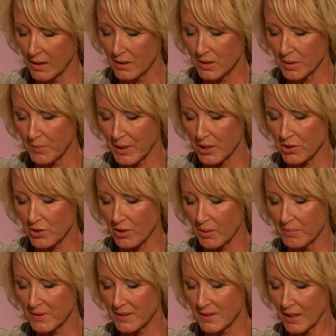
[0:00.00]
to make sure
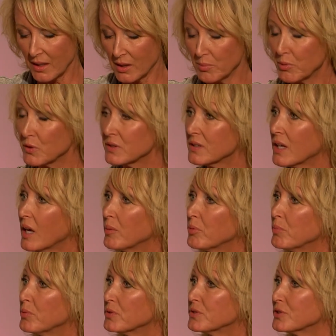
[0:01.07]
I'm seeing the most
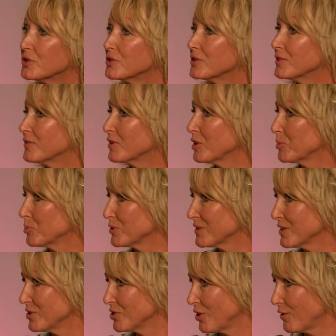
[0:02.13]
capable surgeon for the
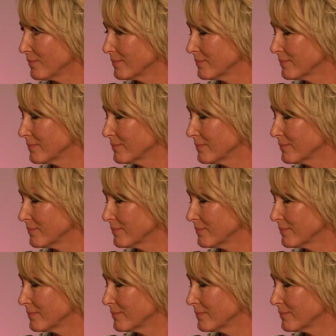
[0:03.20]
procedure?